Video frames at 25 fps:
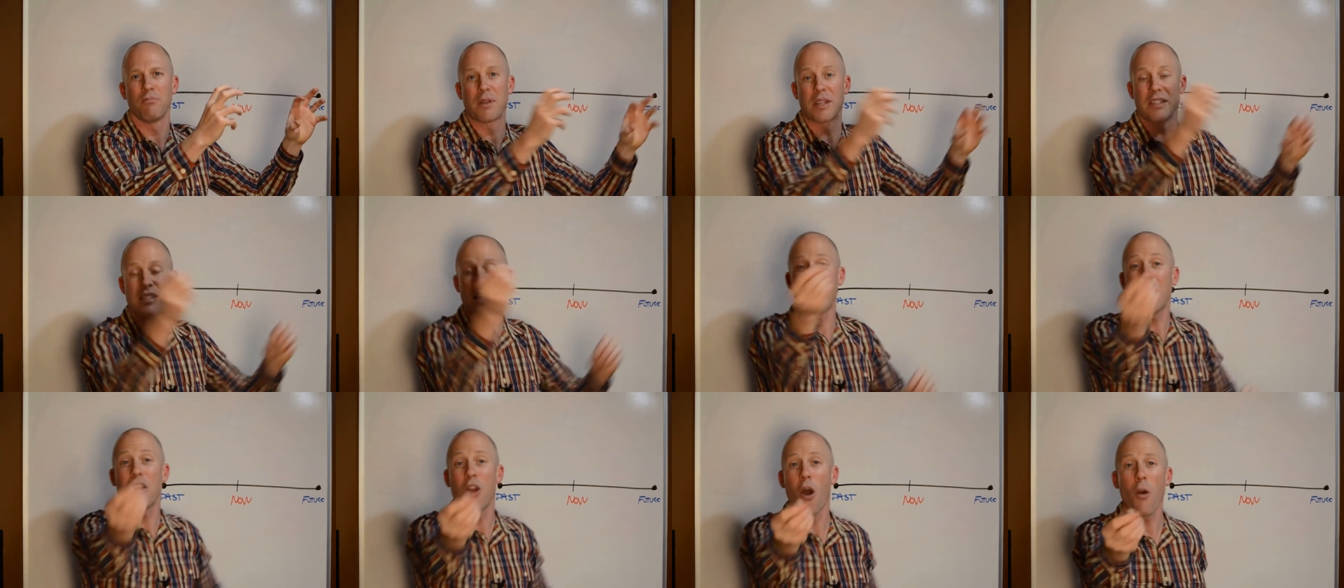
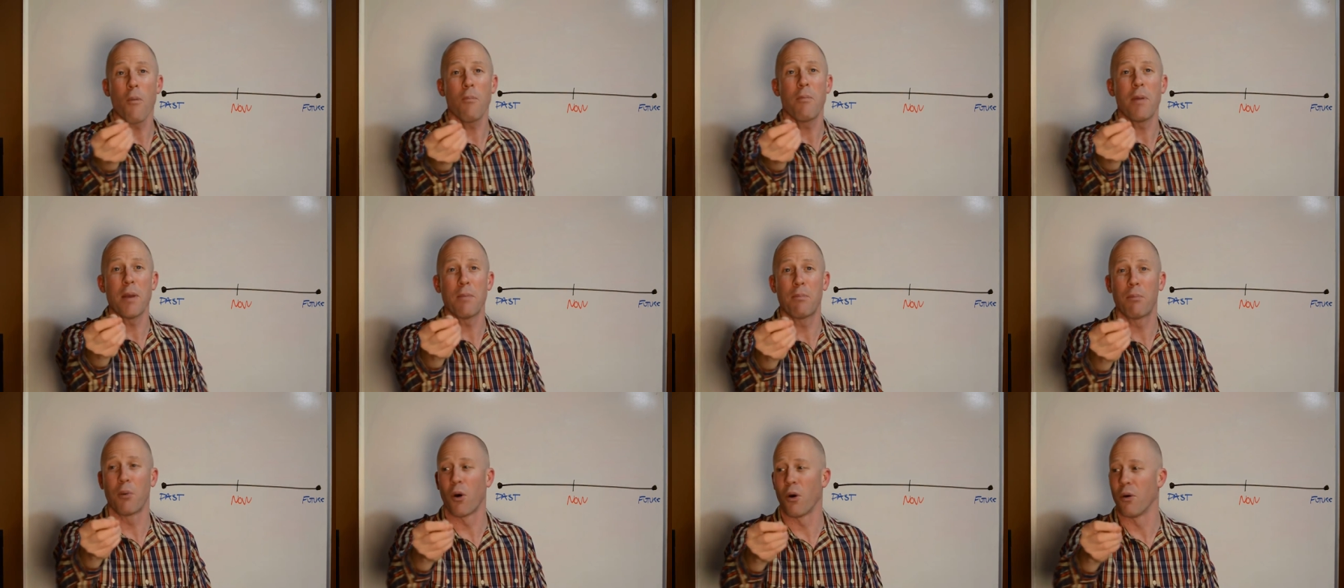Because I know
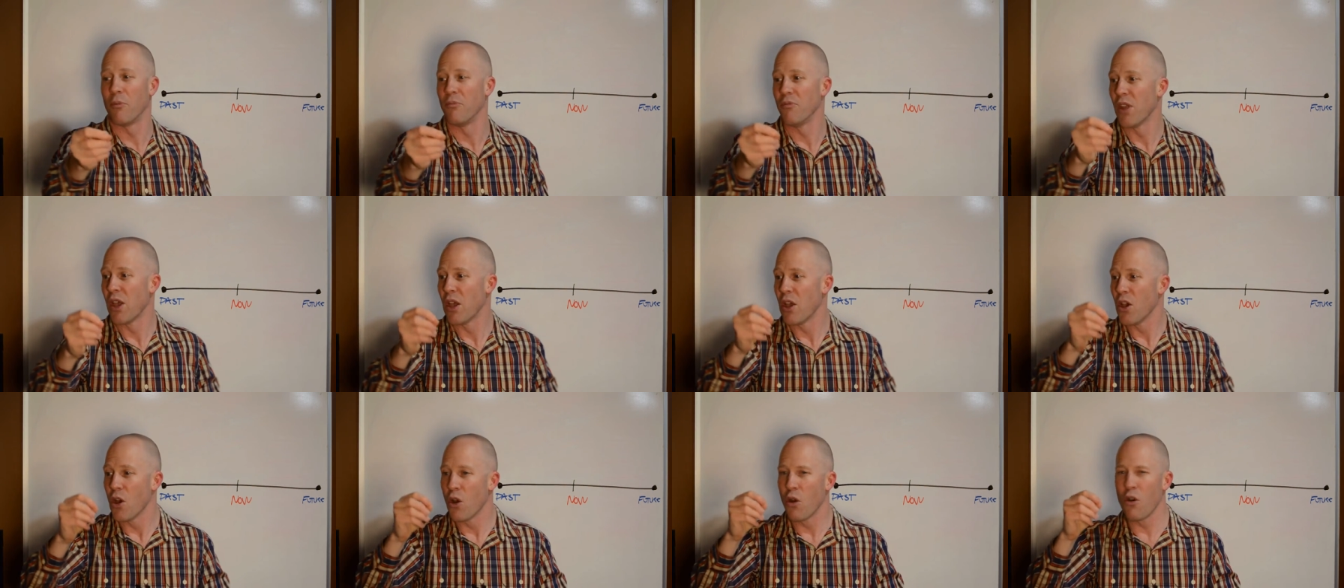people
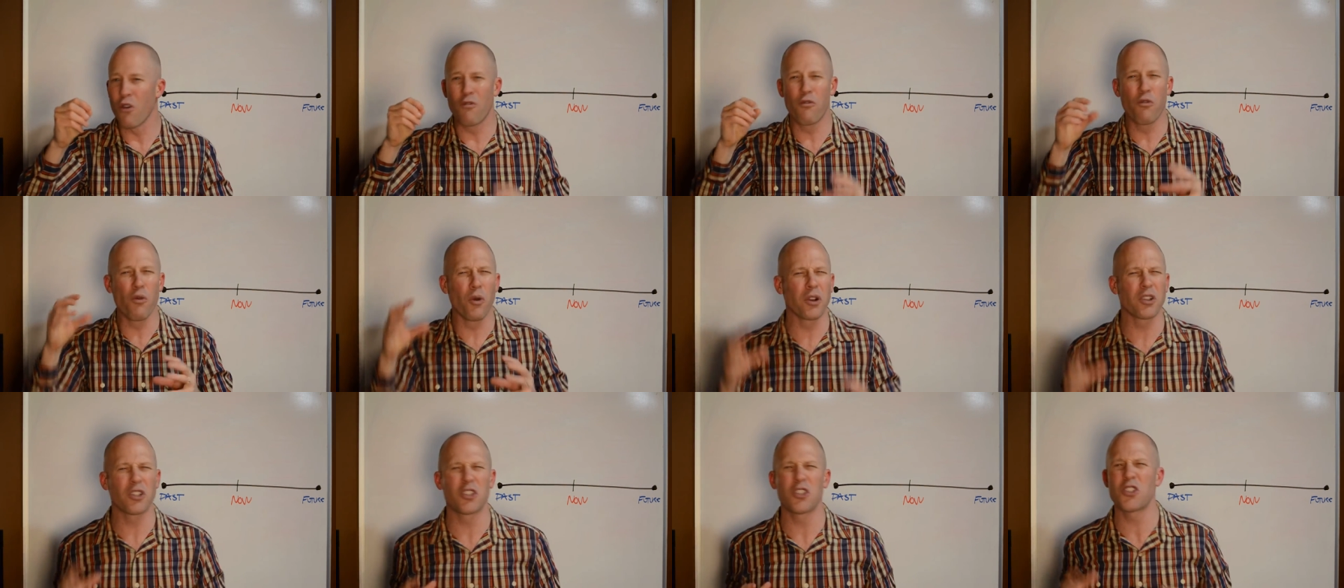who have
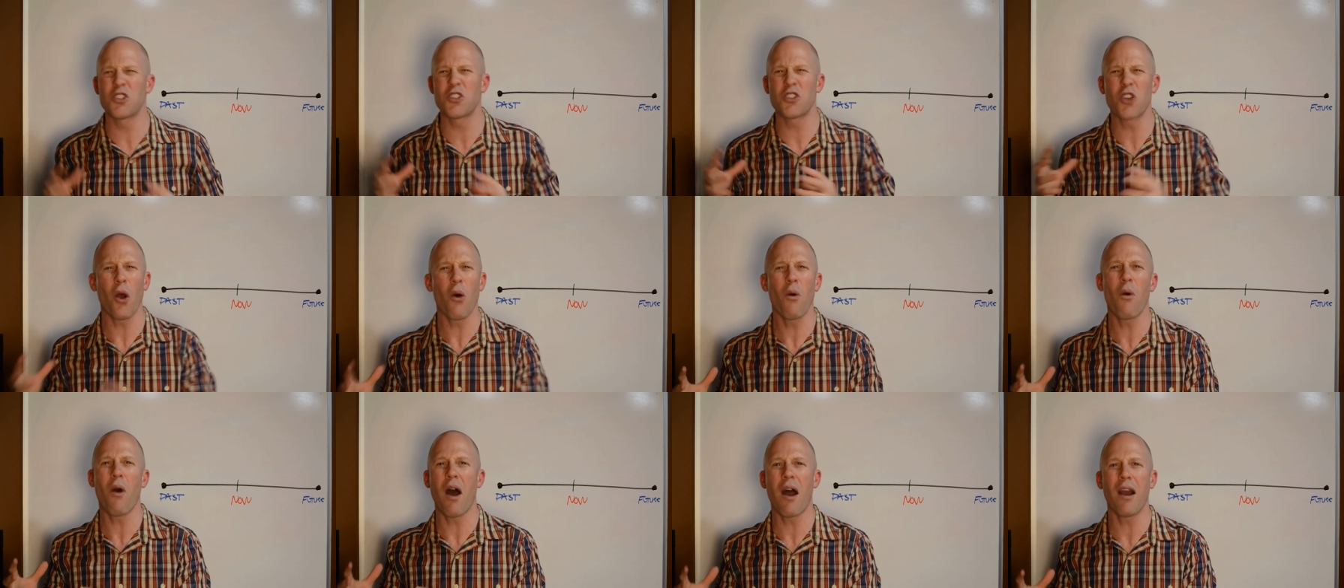worked
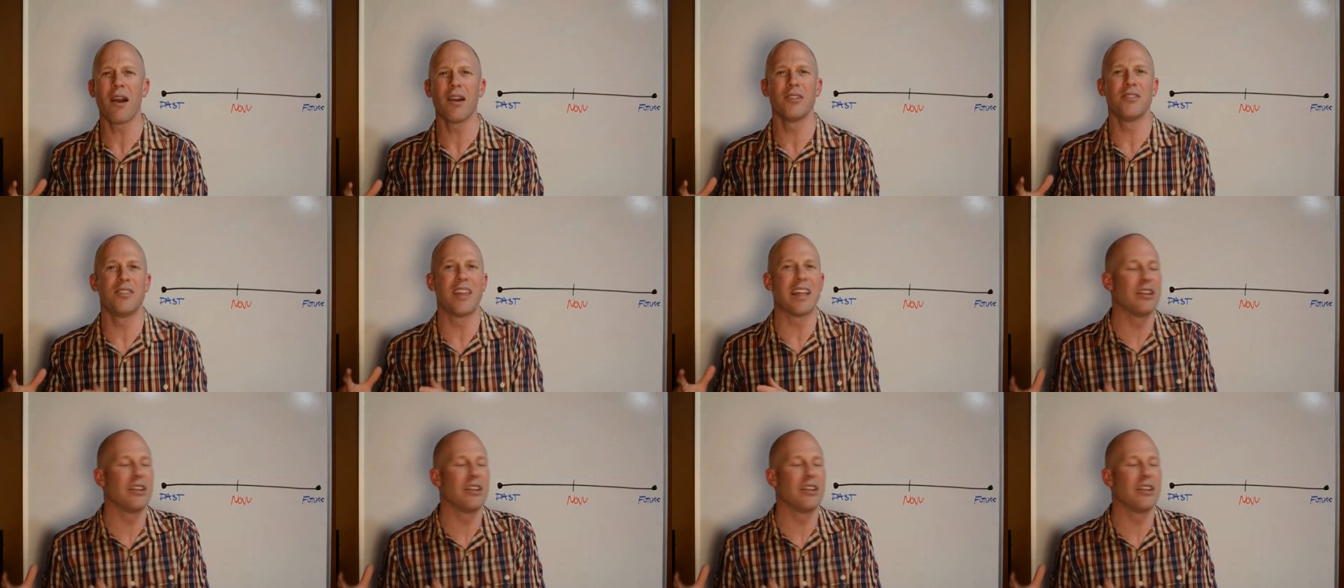so hard,